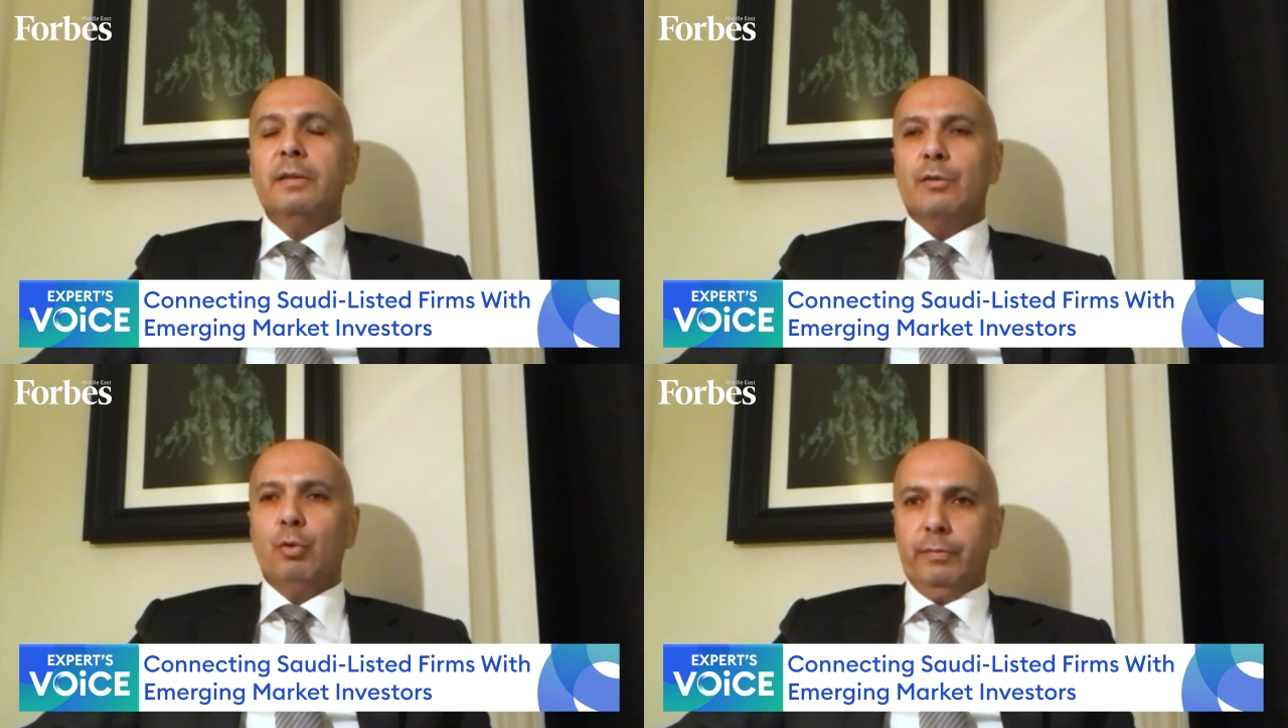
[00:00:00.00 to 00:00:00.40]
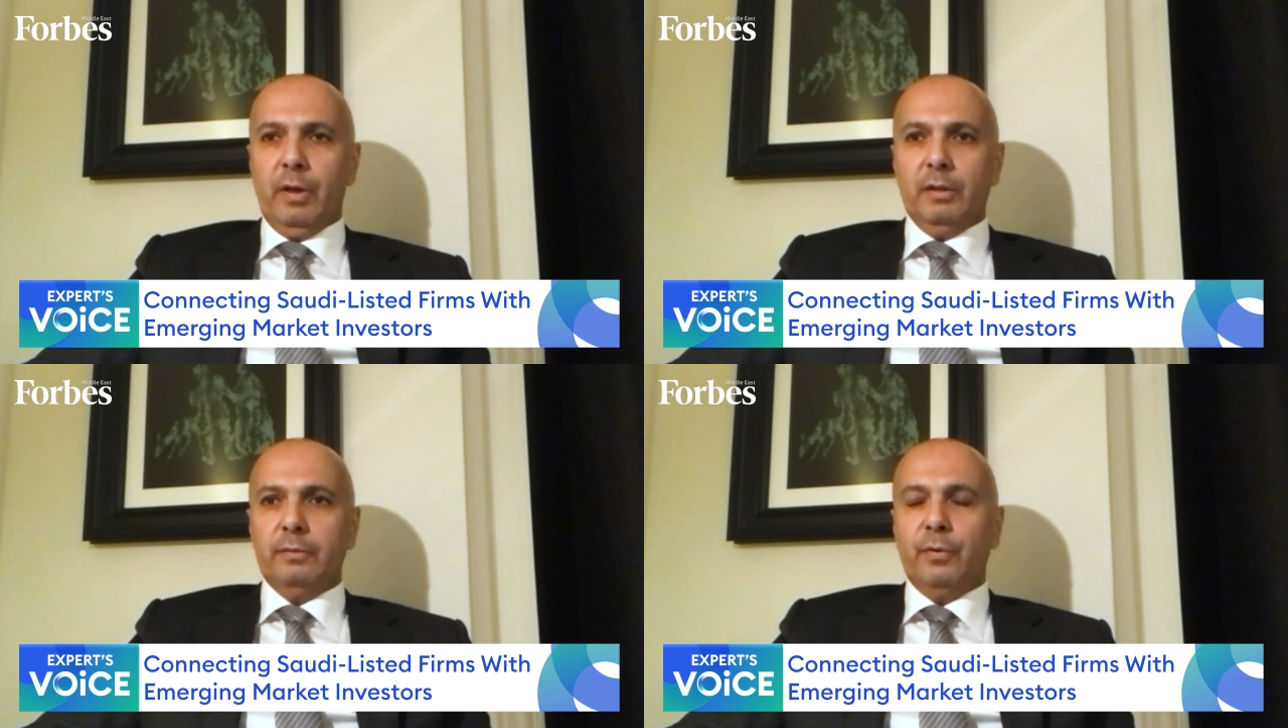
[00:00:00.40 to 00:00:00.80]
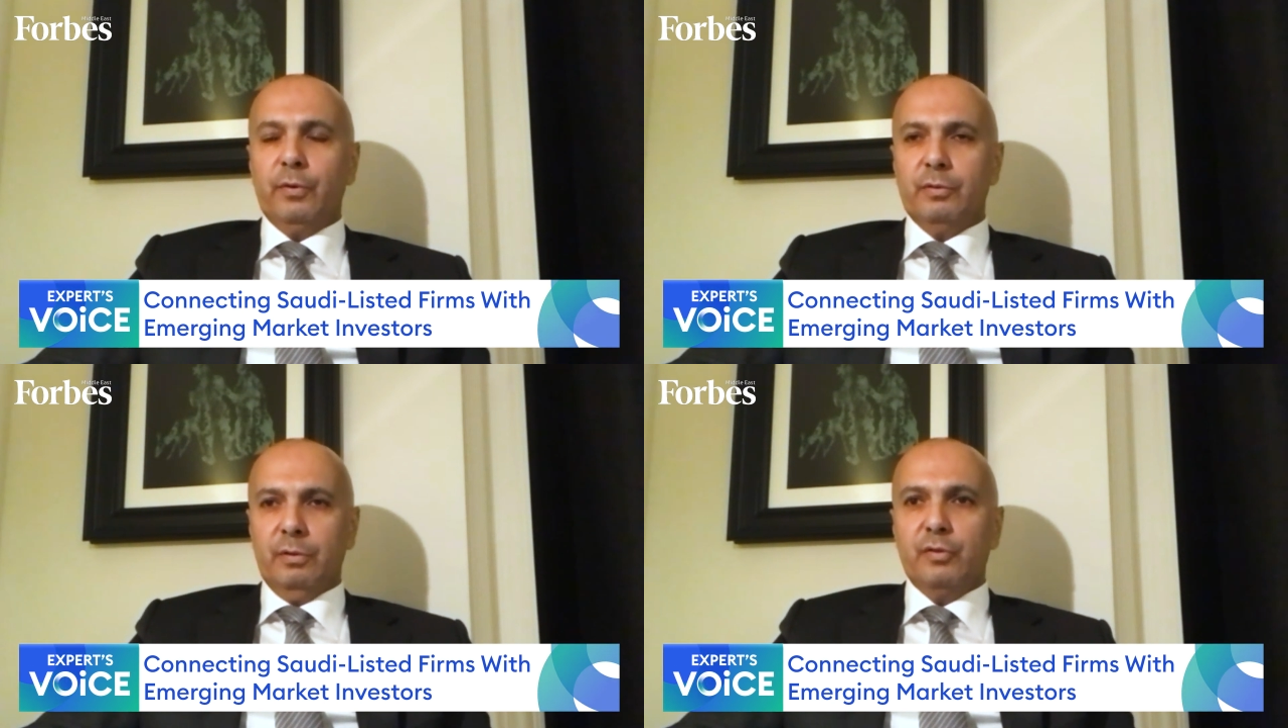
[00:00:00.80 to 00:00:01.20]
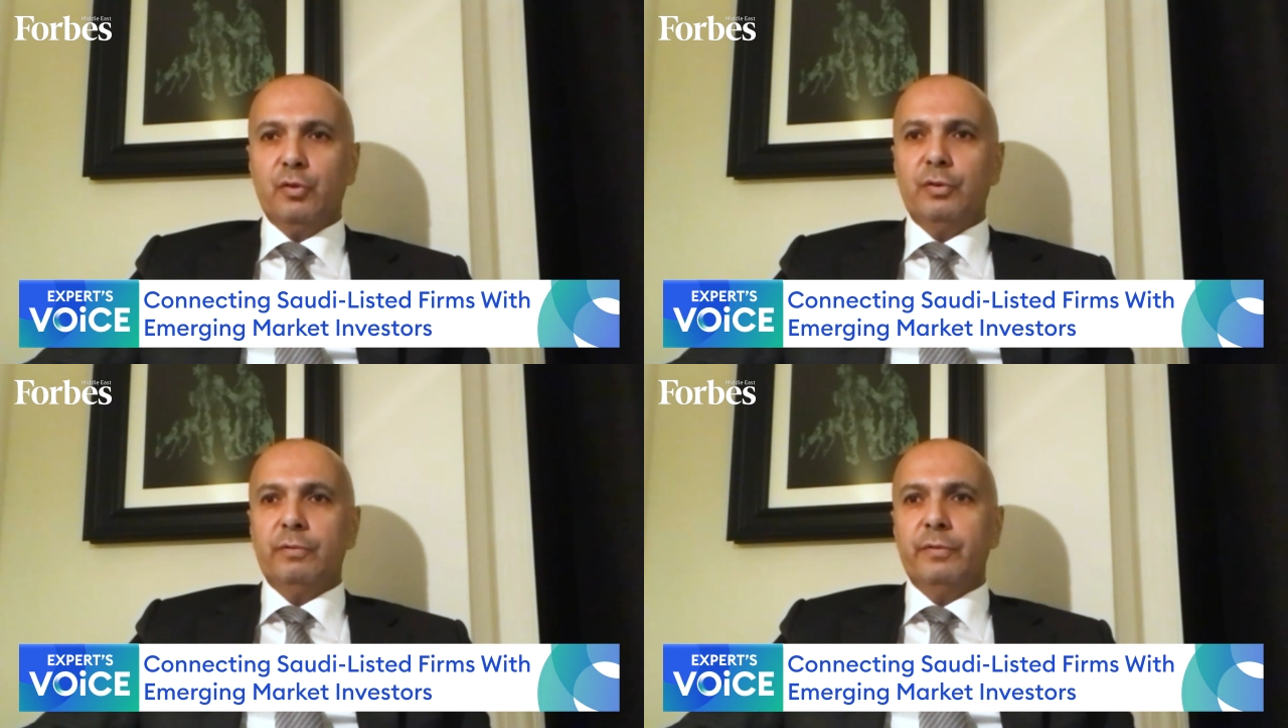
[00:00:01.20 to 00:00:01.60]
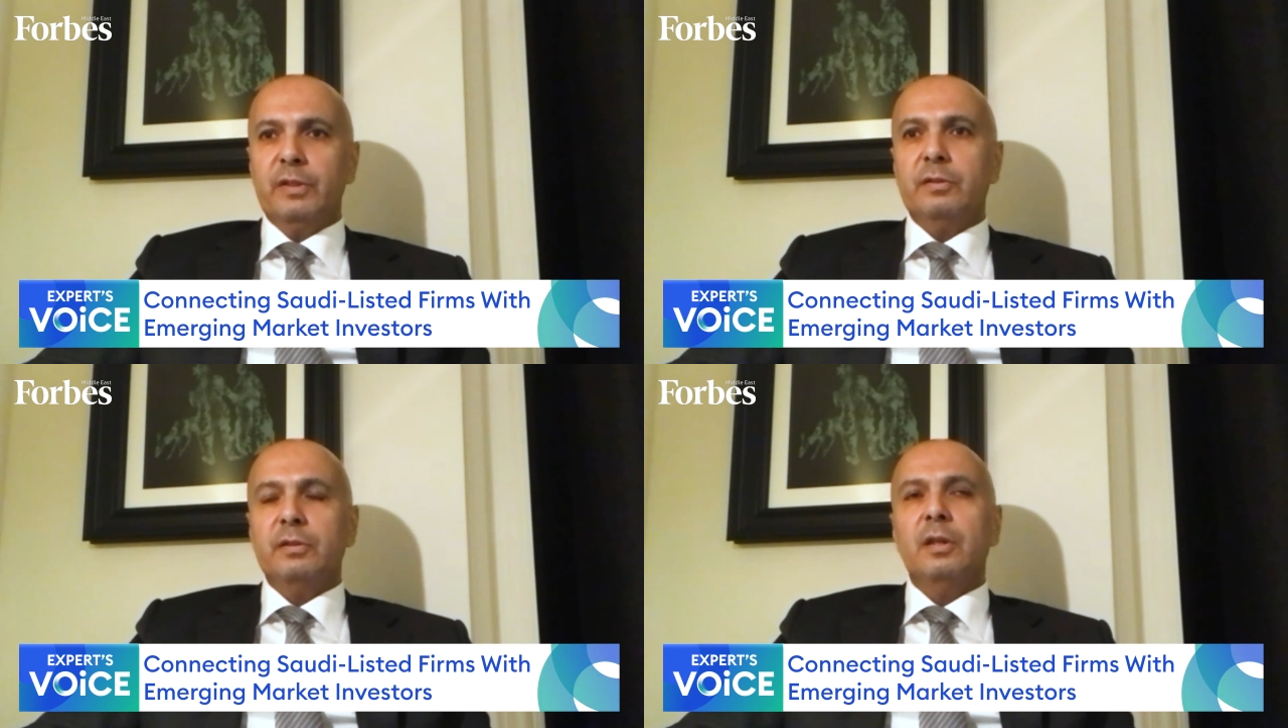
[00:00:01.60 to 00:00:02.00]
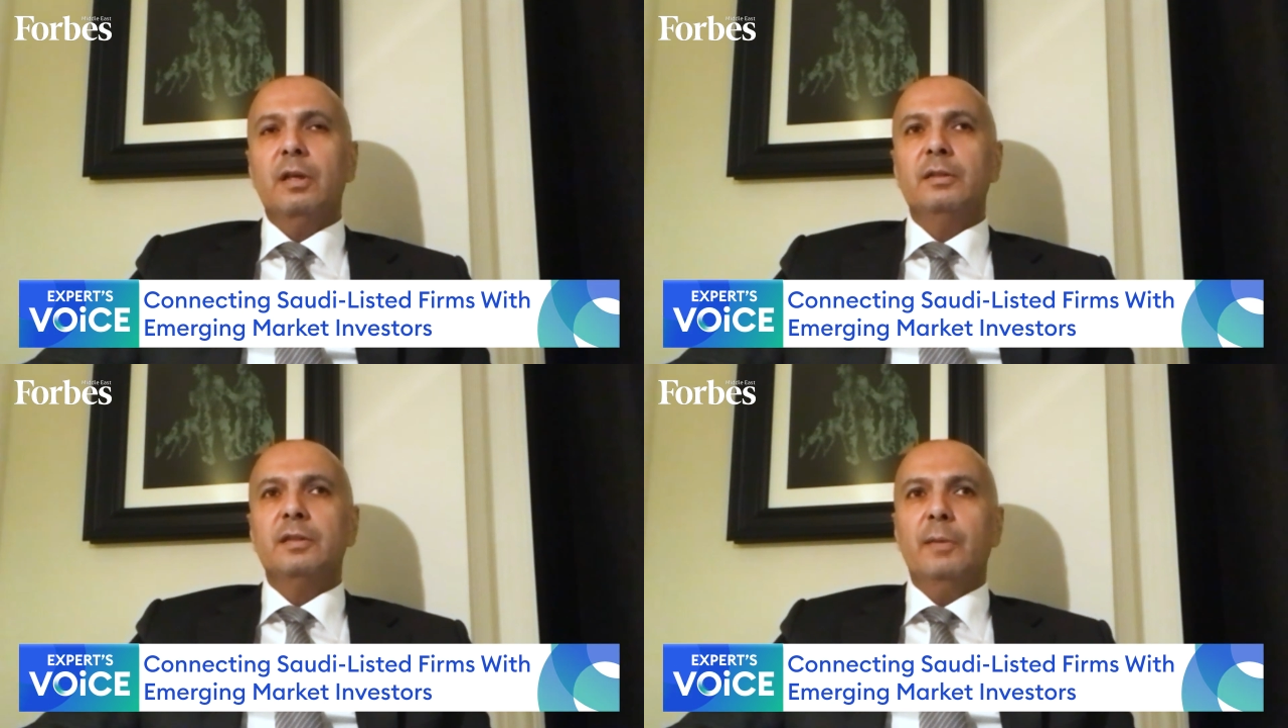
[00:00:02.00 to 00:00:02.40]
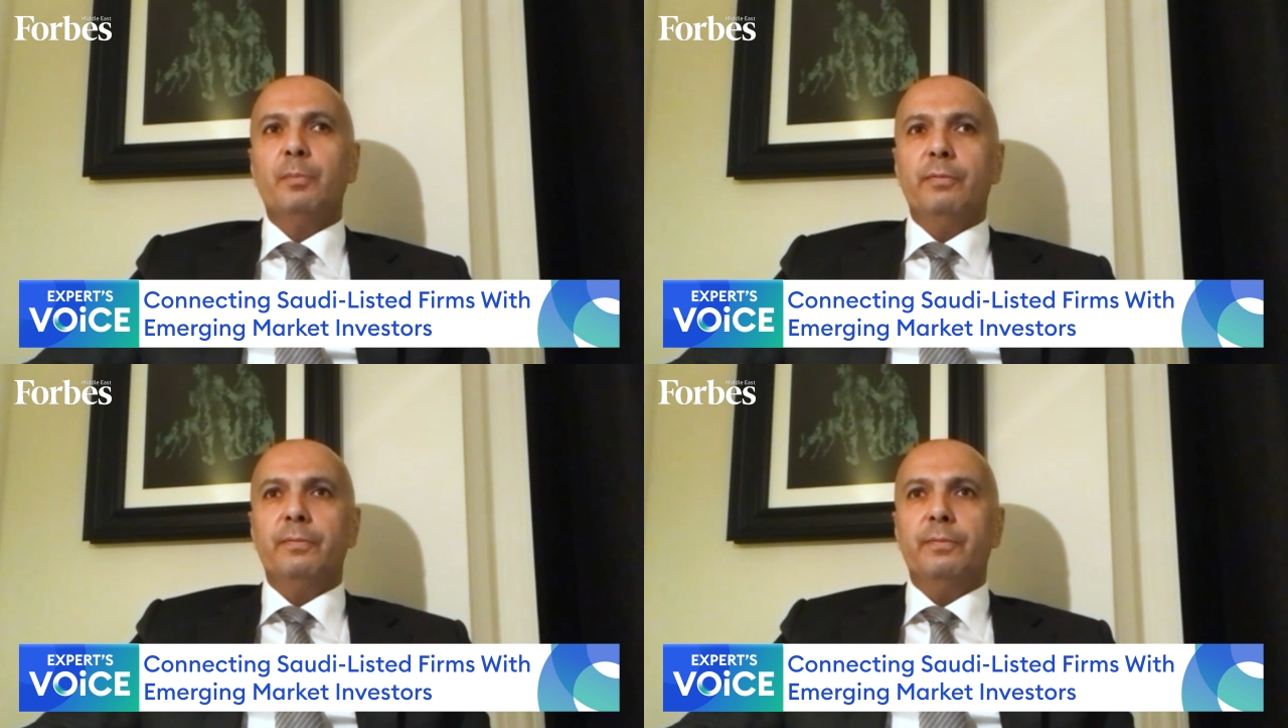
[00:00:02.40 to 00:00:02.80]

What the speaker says: the Qualified Foreign Institutional Investor type of